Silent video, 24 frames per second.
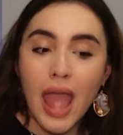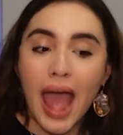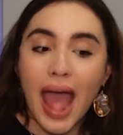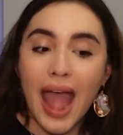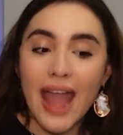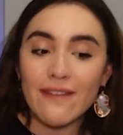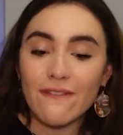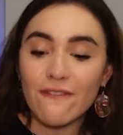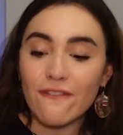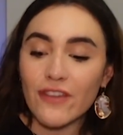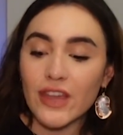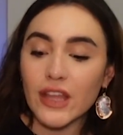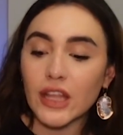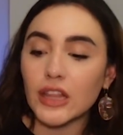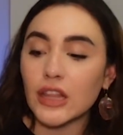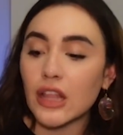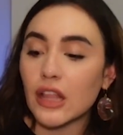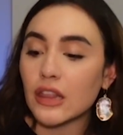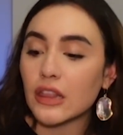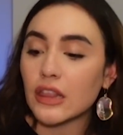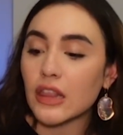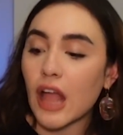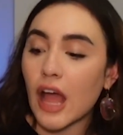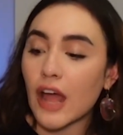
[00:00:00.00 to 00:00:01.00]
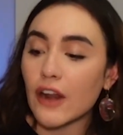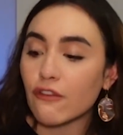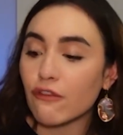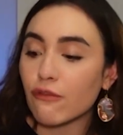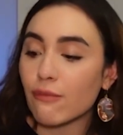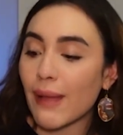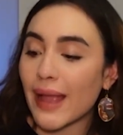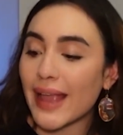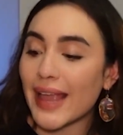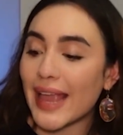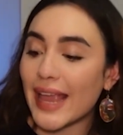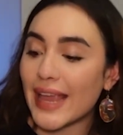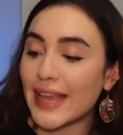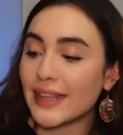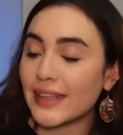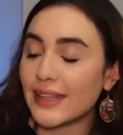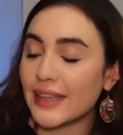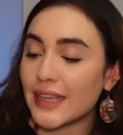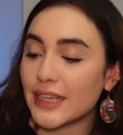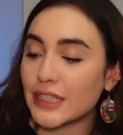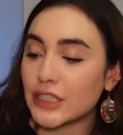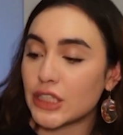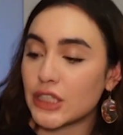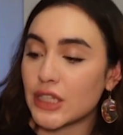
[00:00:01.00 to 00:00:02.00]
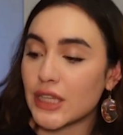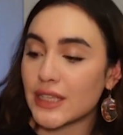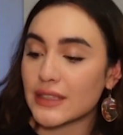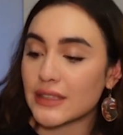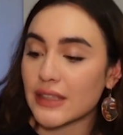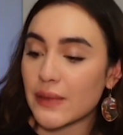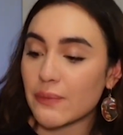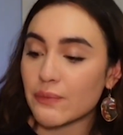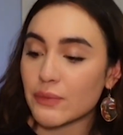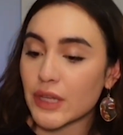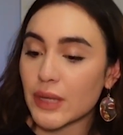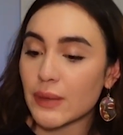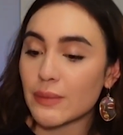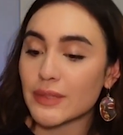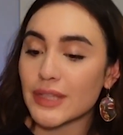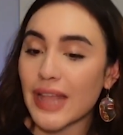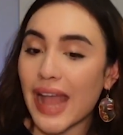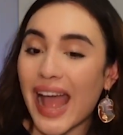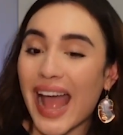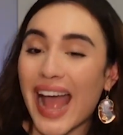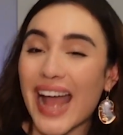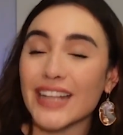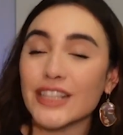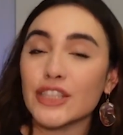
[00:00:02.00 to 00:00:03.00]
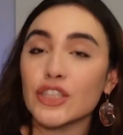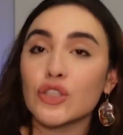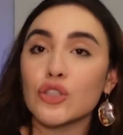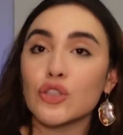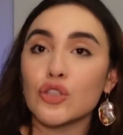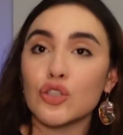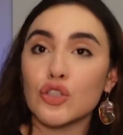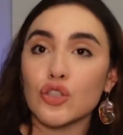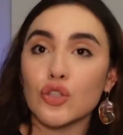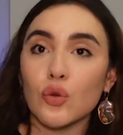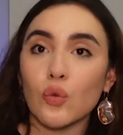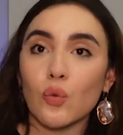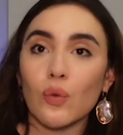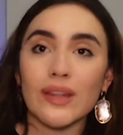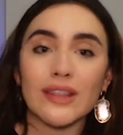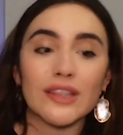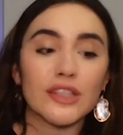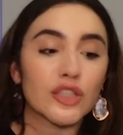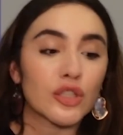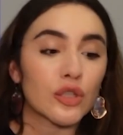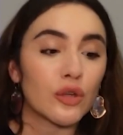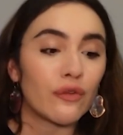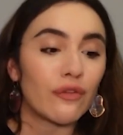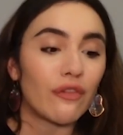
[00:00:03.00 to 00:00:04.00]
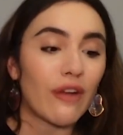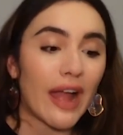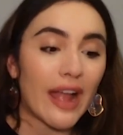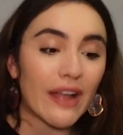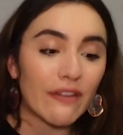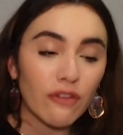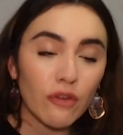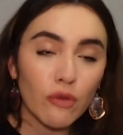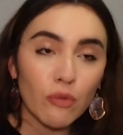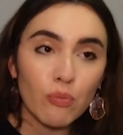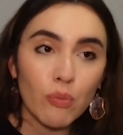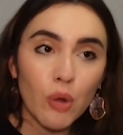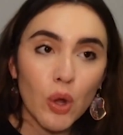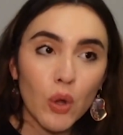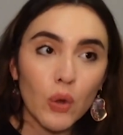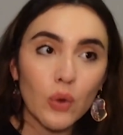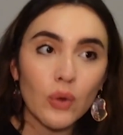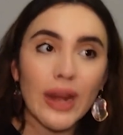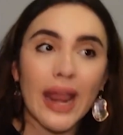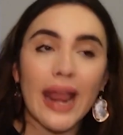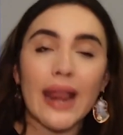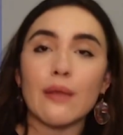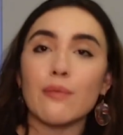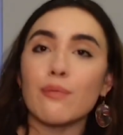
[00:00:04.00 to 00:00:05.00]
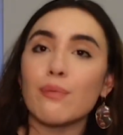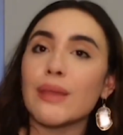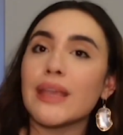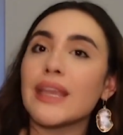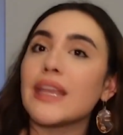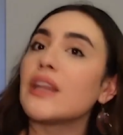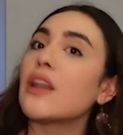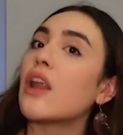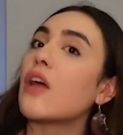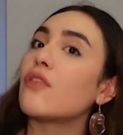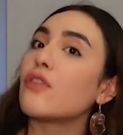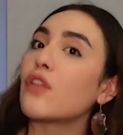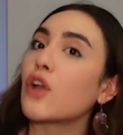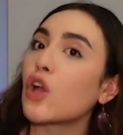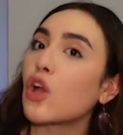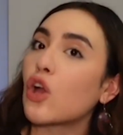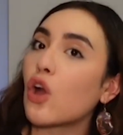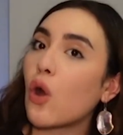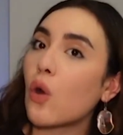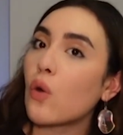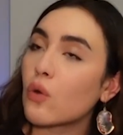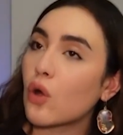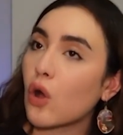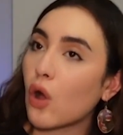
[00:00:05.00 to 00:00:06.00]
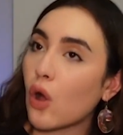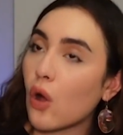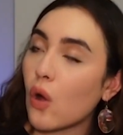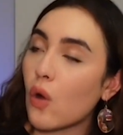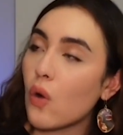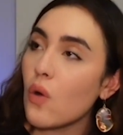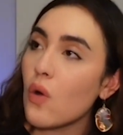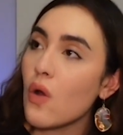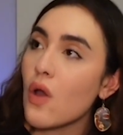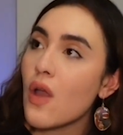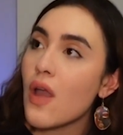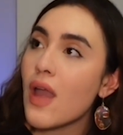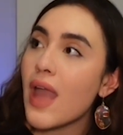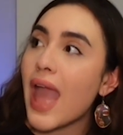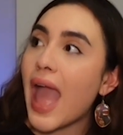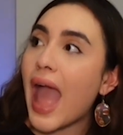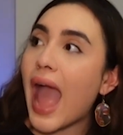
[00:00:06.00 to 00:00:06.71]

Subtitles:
I feel a lot of my ADHD symptoms had to do with survival mode and being on the go.